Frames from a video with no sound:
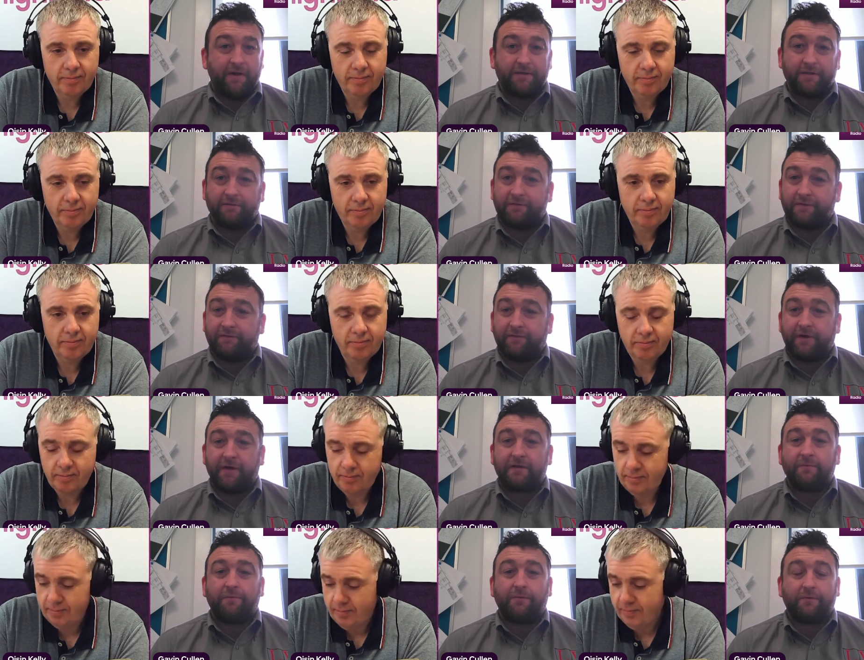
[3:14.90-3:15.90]
Speaker 1: obviously a very
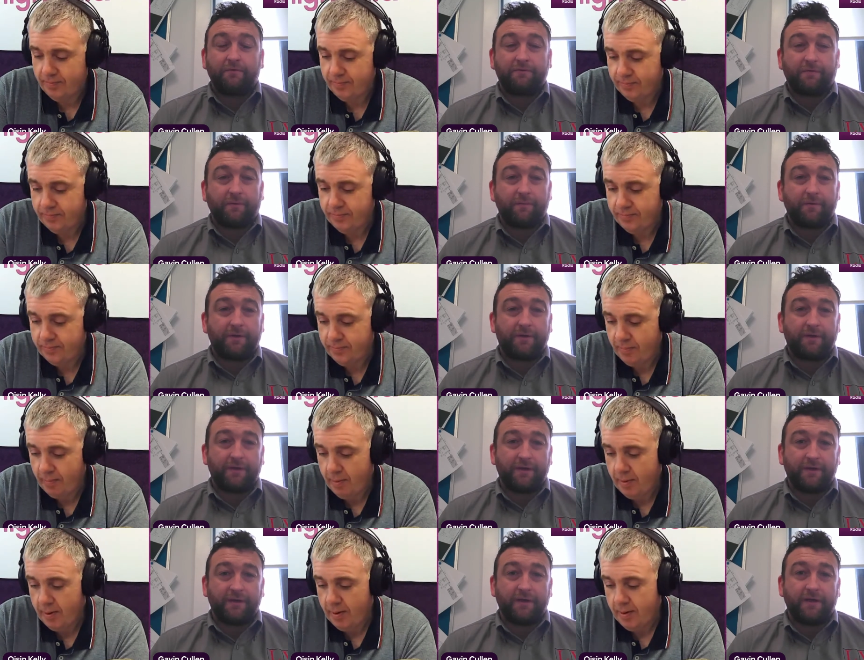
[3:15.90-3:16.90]
composed footballer,
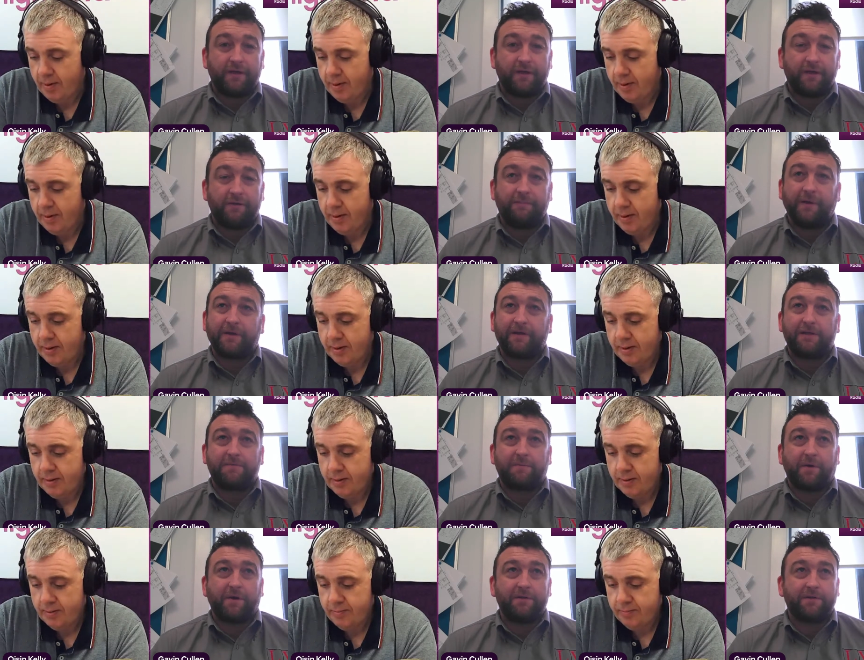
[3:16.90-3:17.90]
and he, he picked his
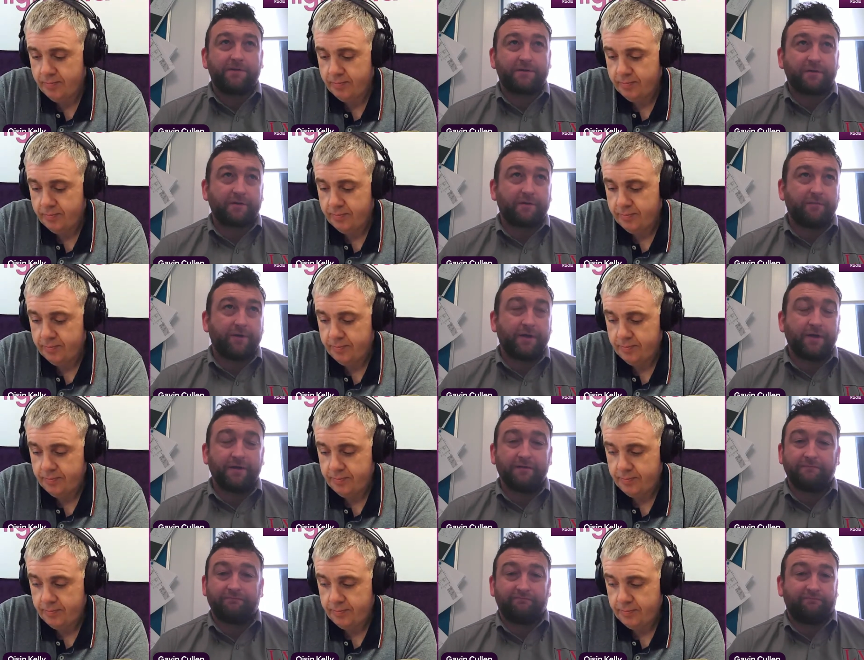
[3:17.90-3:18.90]
spot and struck it well,
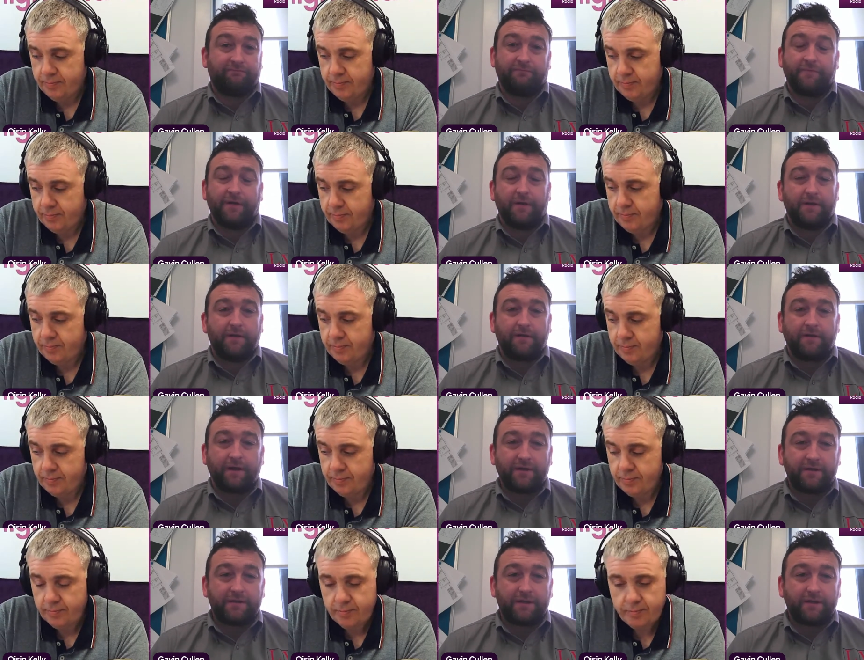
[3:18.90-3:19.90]
and great
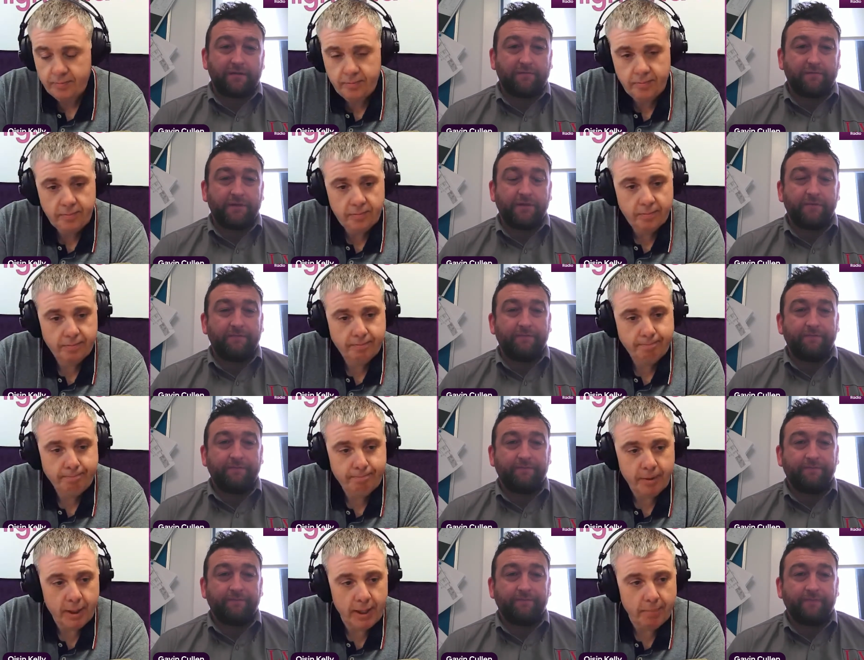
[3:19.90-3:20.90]
to see it going.
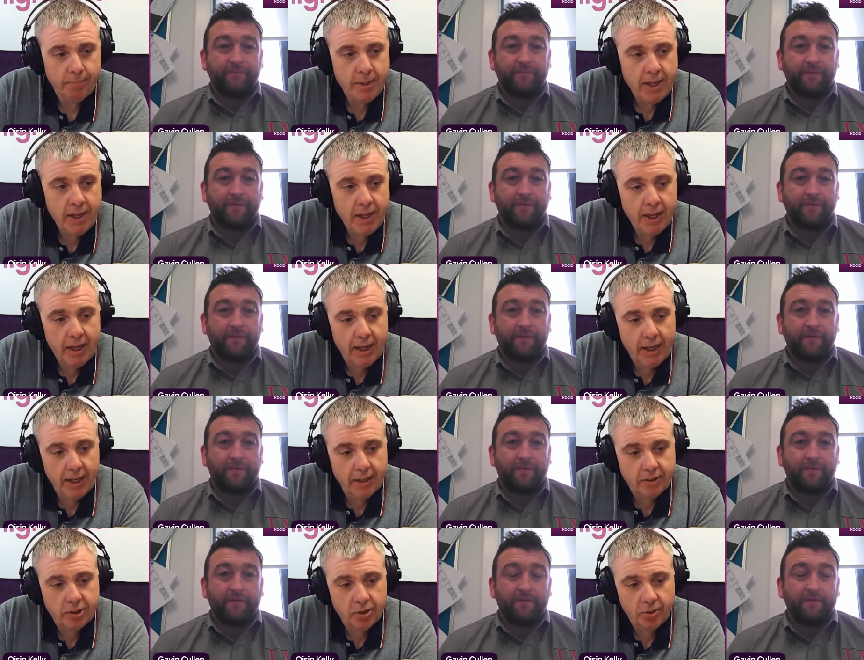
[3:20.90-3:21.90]
Speaker 2: Yeah.
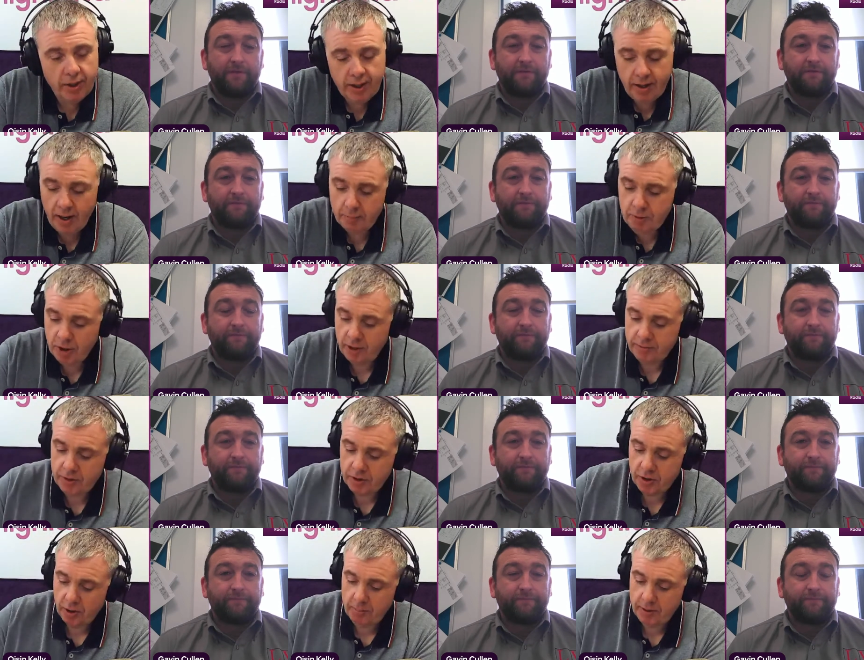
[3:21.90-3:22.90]
Uh, so then, Harps off
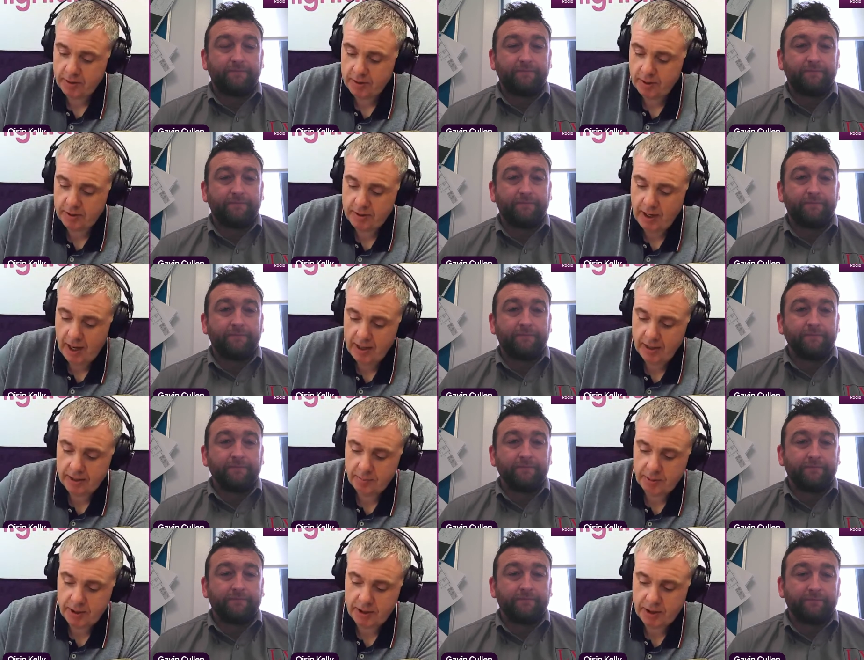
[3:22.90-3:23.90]
to Dublin to Tallaght
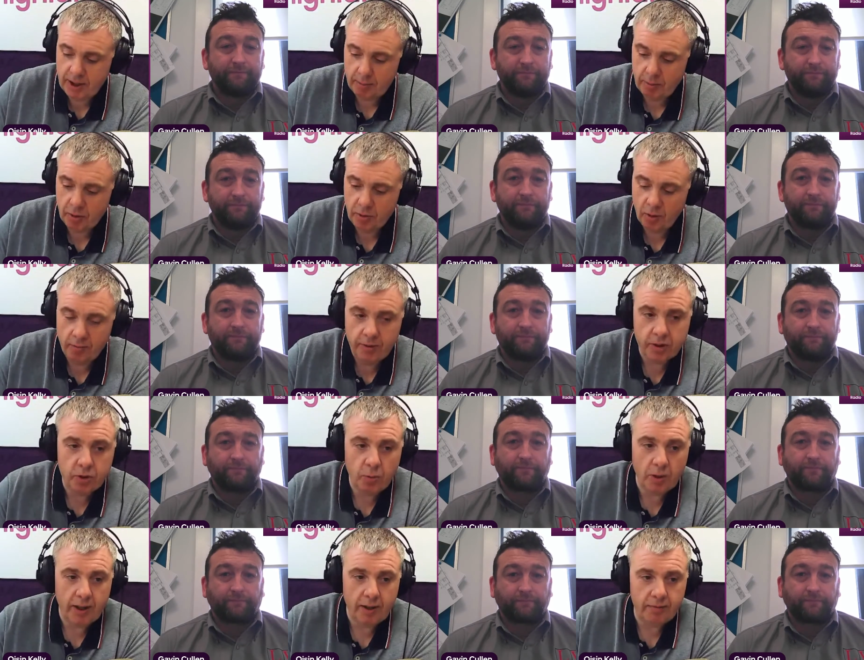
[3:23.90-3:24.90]
to play Shamrock Rovers.
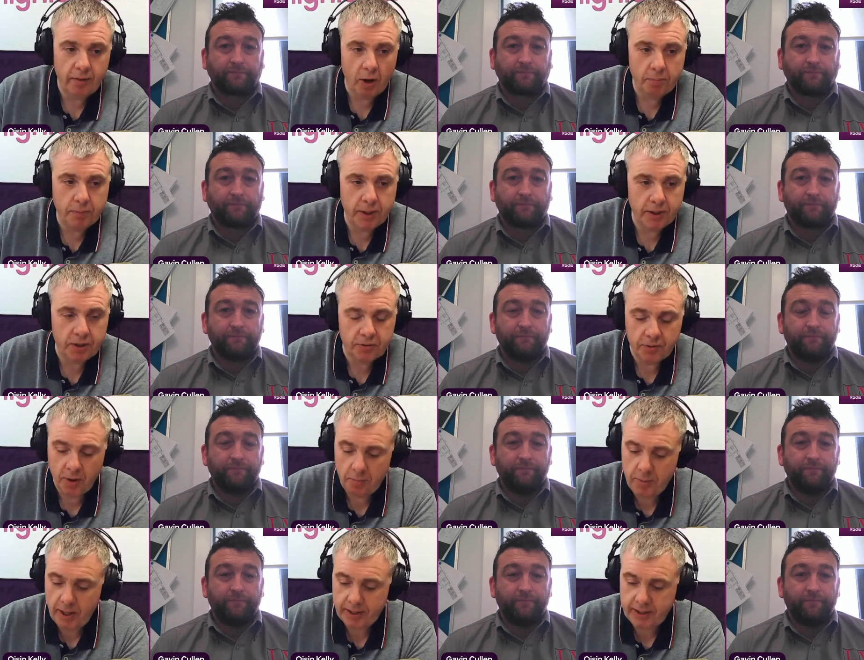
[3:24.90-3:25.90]
We'll have updates
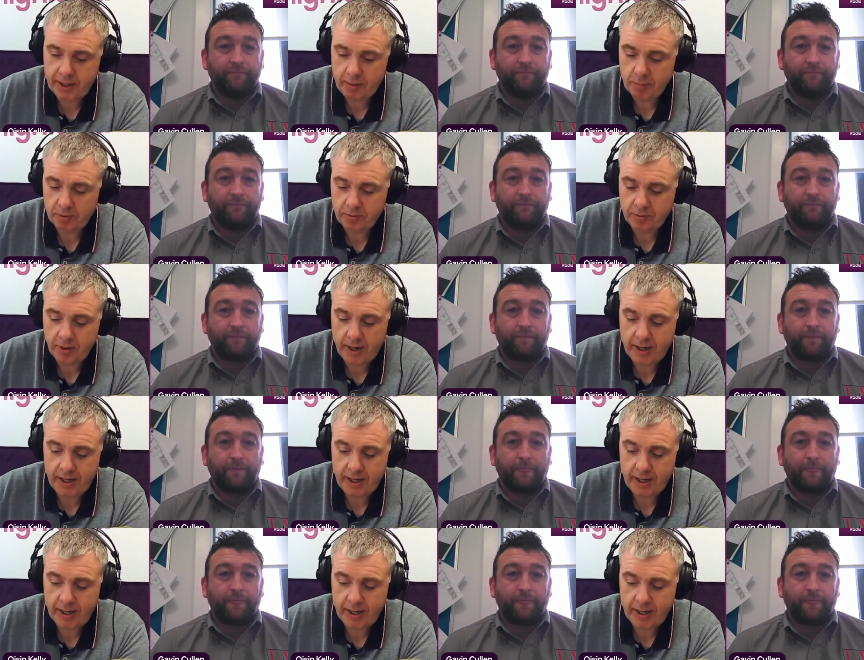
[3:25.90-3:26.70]
from that game on Friday